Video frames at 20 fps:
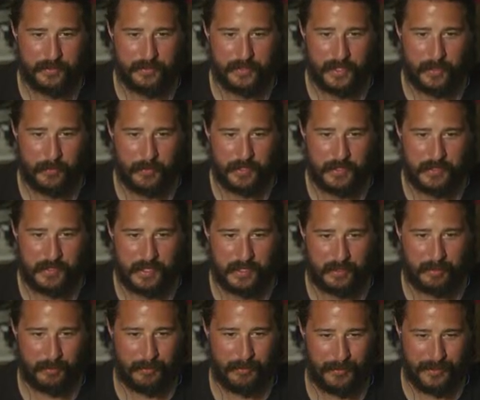Can we just get
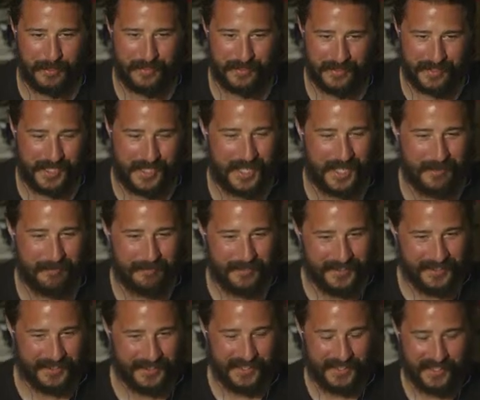through this game?
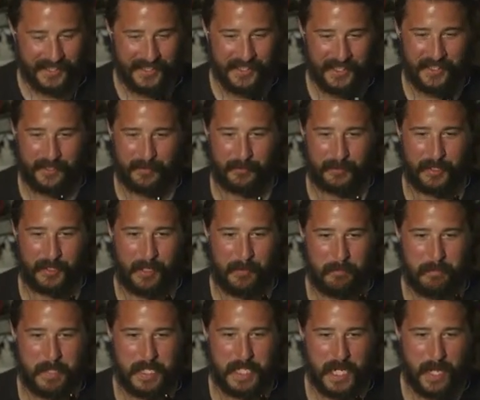We're getting
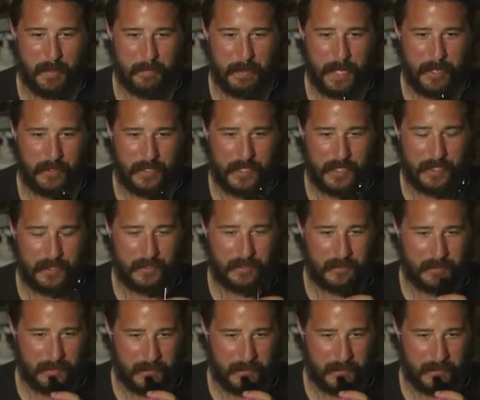beat up out here.